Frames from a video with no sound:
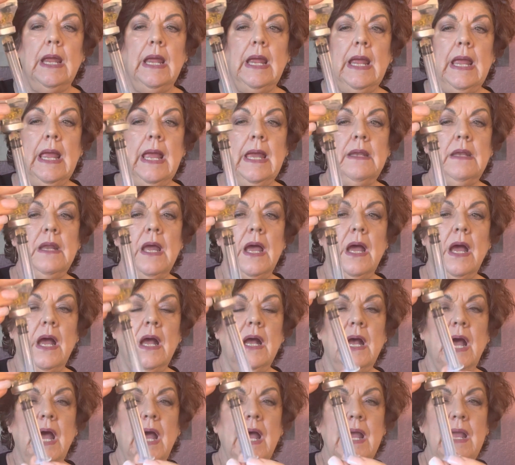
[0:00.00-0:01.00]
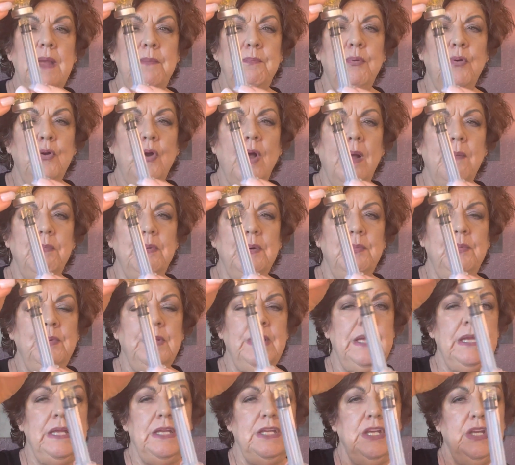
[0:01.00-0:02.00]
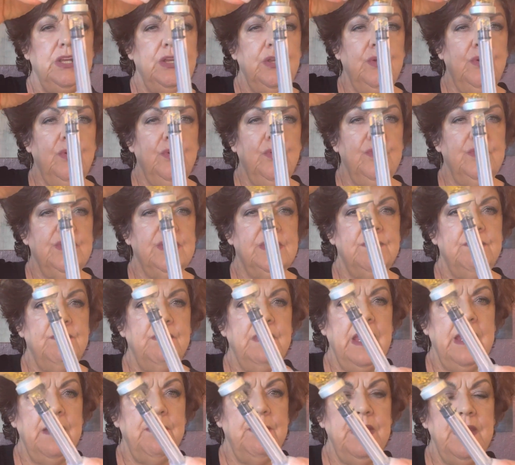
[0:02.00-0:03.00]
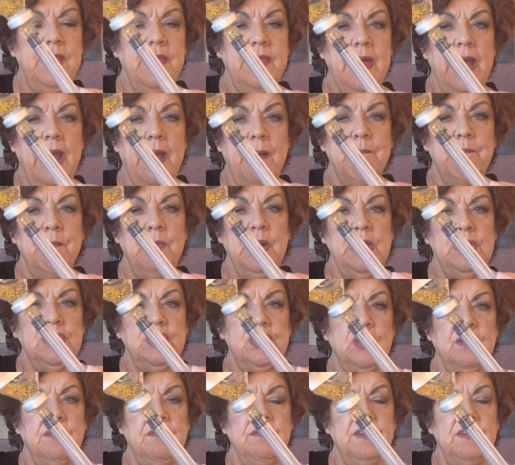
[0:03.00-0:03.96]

And I probably use maybe that much of